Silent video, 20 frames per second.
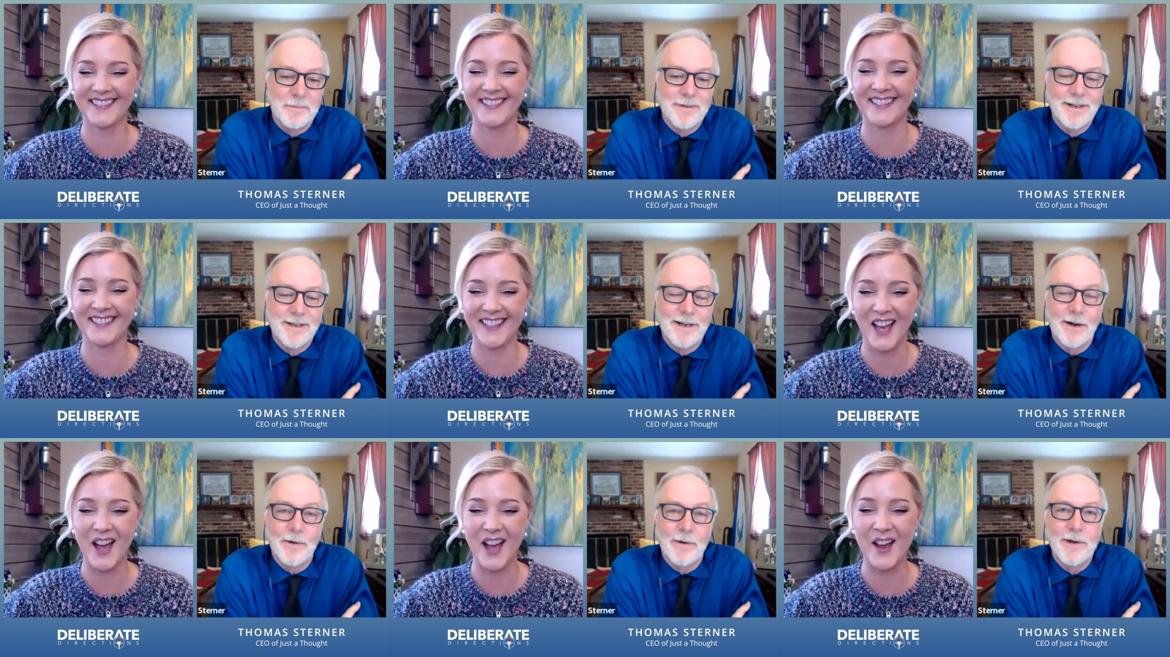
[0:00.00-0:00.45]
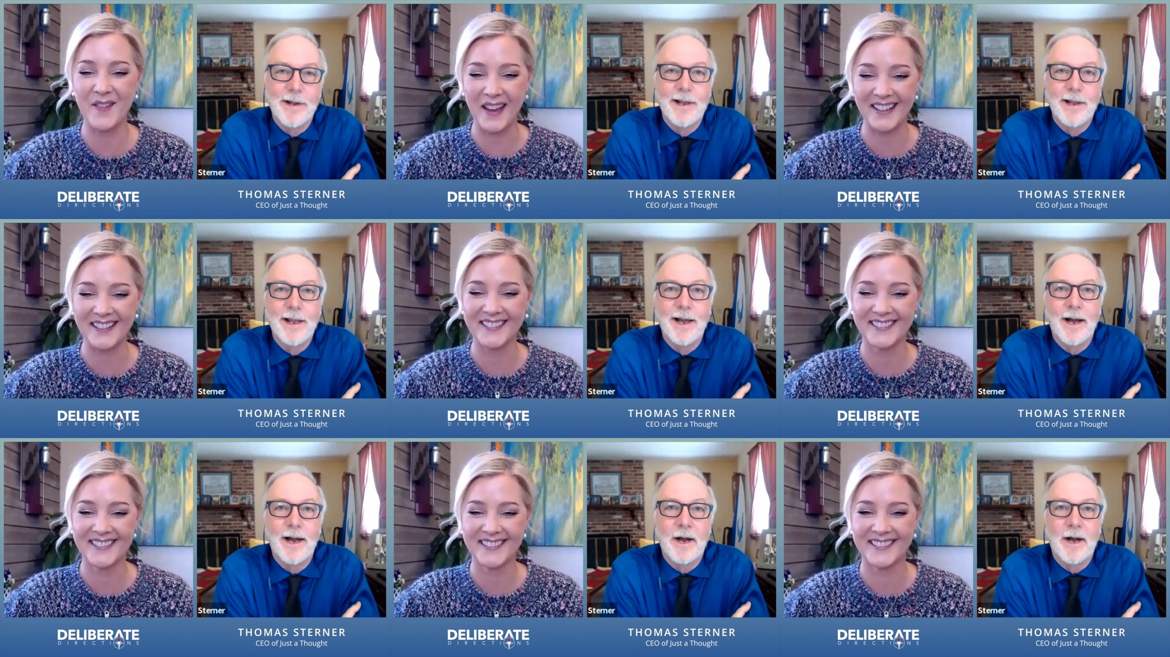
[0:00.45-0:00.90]
Speaker 1: You know,
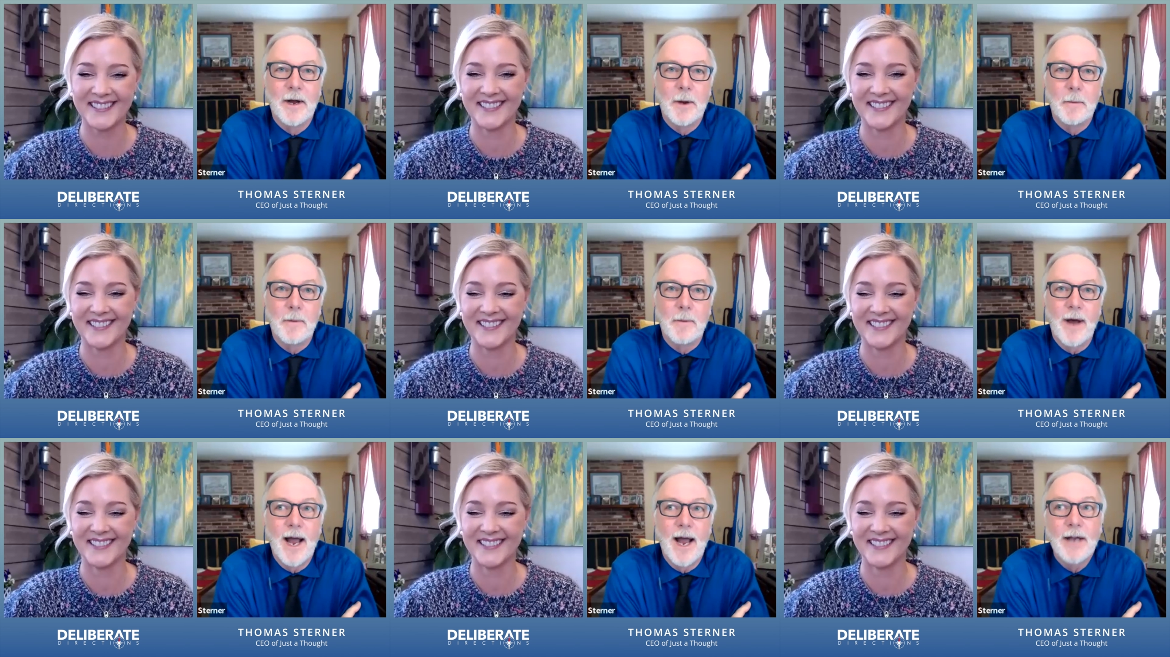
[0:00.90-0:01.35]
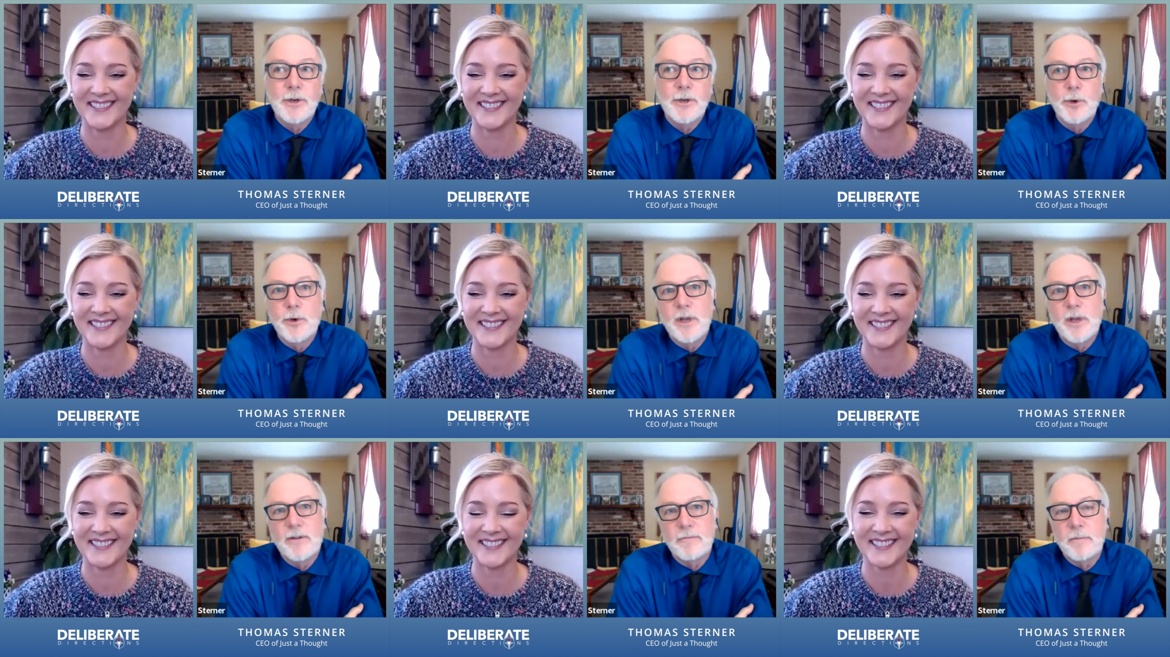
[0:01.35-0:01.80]
um, I
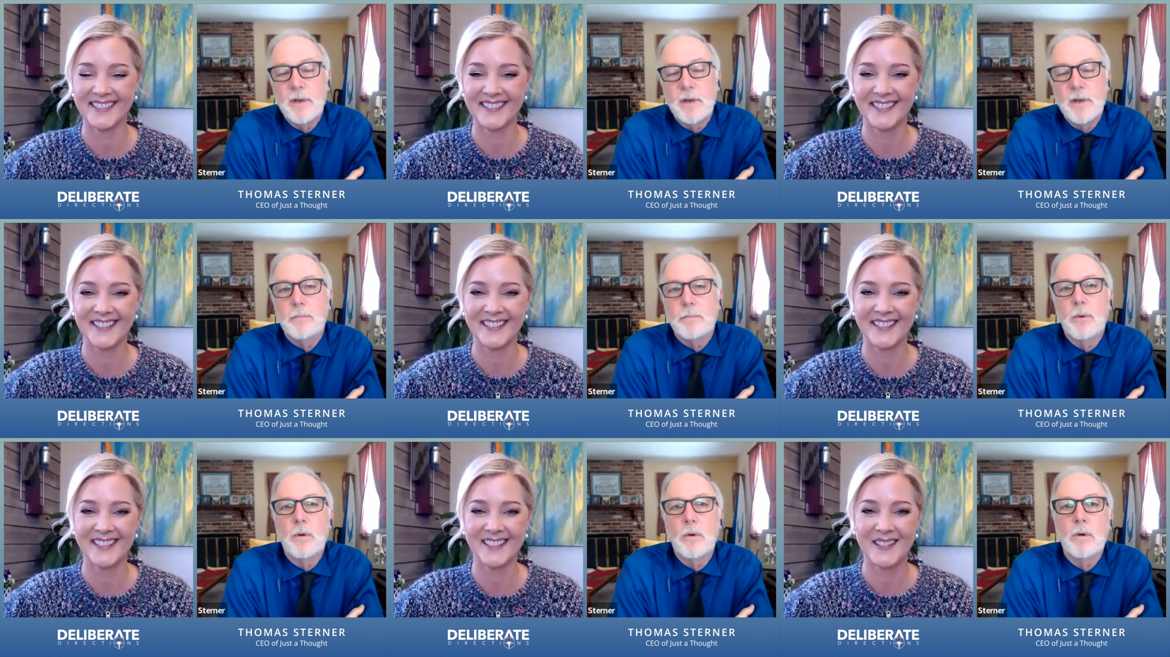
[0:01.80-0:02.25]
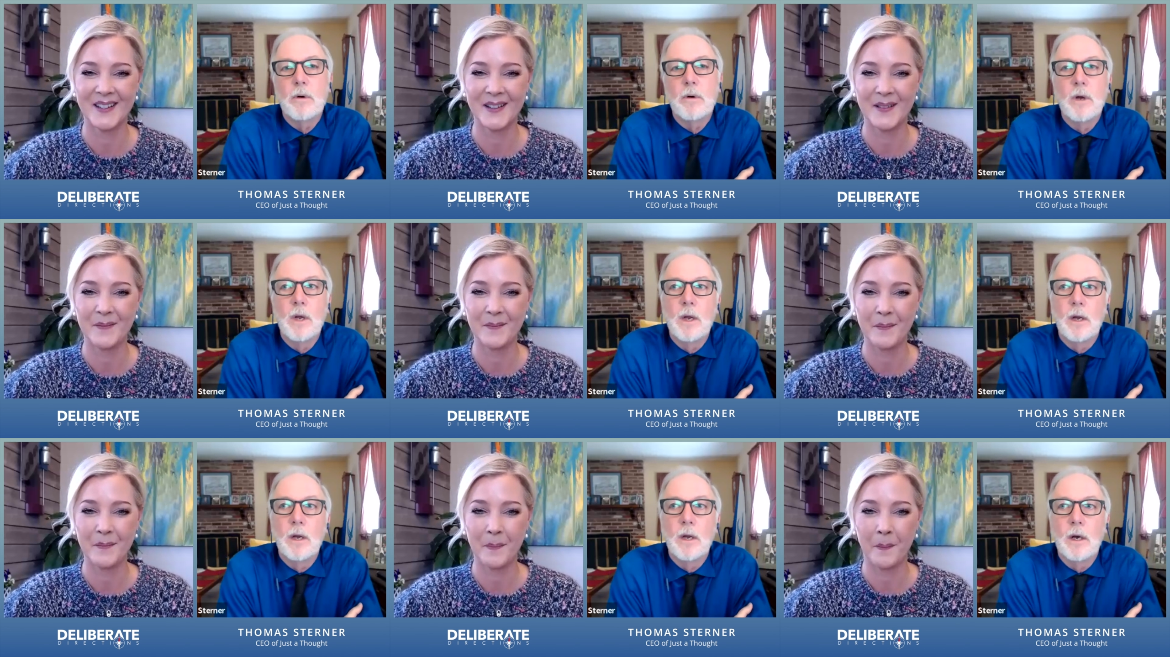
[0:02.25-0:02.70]
do give people
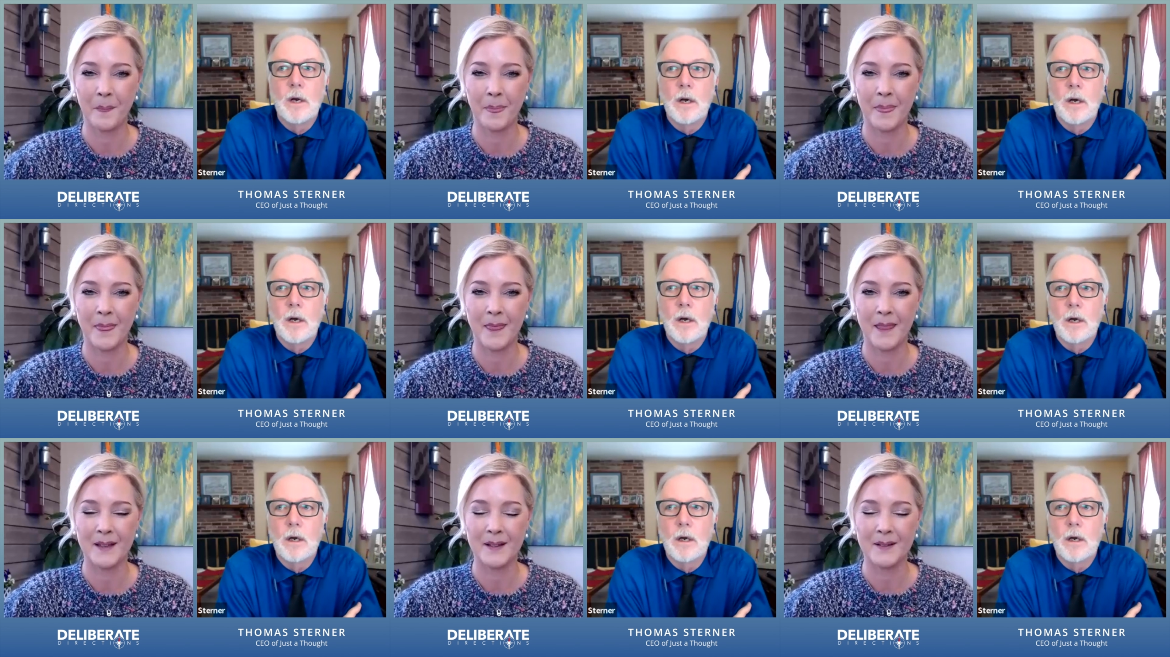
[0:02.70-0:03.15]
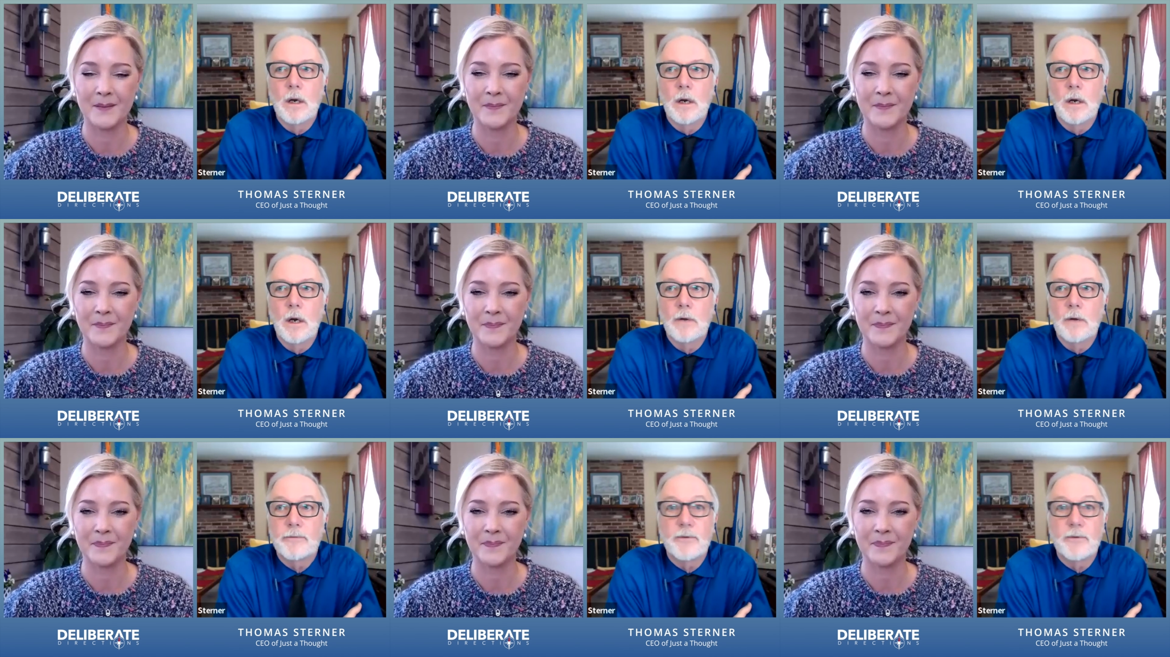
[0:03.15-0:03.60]
uh,
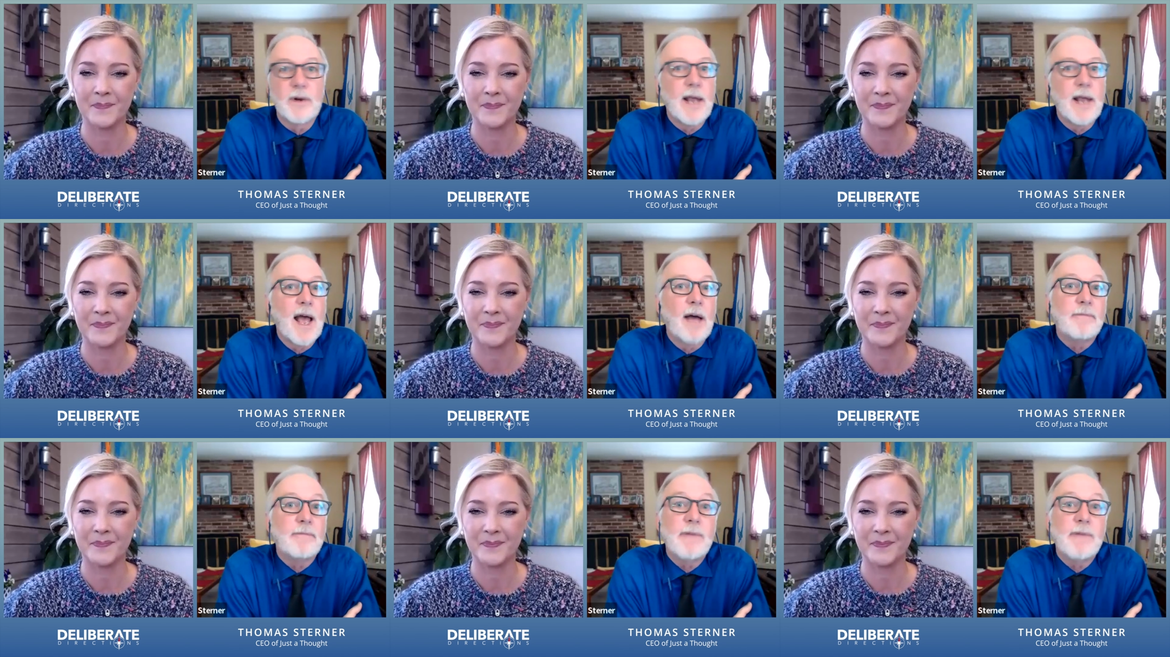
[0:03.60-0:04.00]
a free half